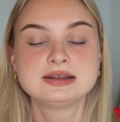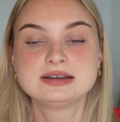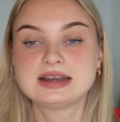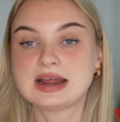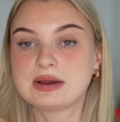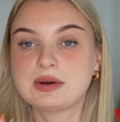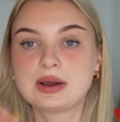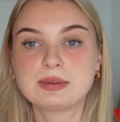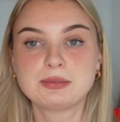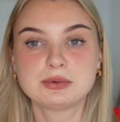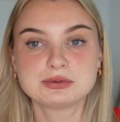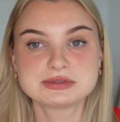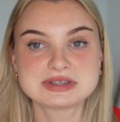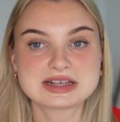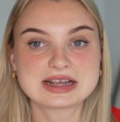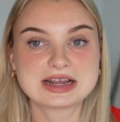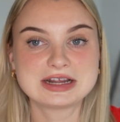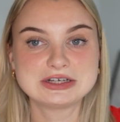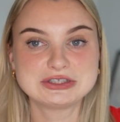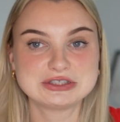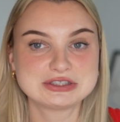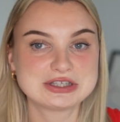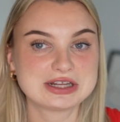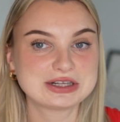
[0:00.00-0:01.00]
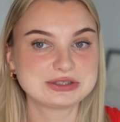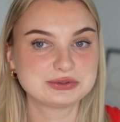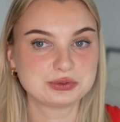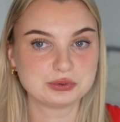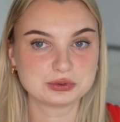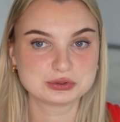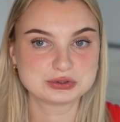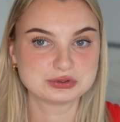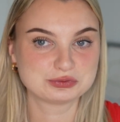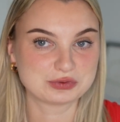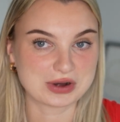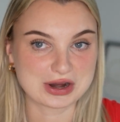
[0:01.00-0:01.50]
Now, I'm not saying I just like
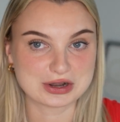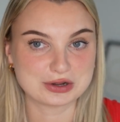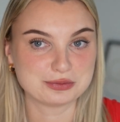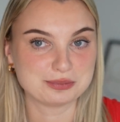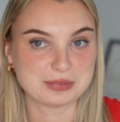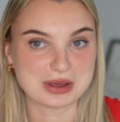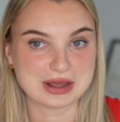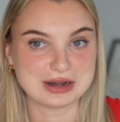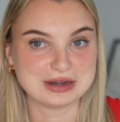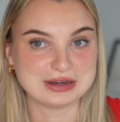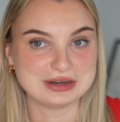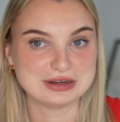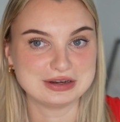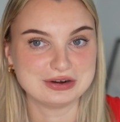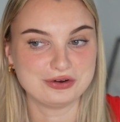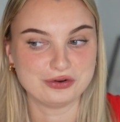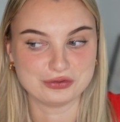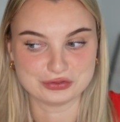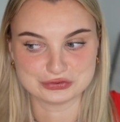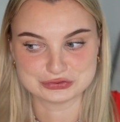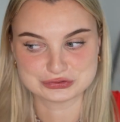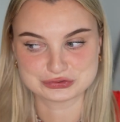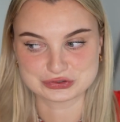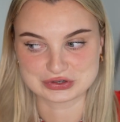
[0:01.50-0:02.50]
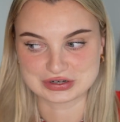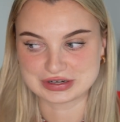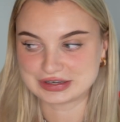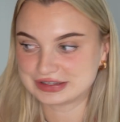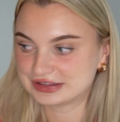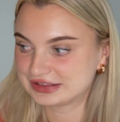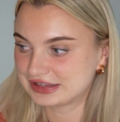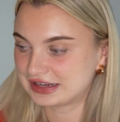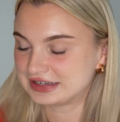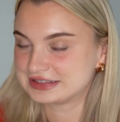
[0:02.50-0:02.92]
talk to random men on the street.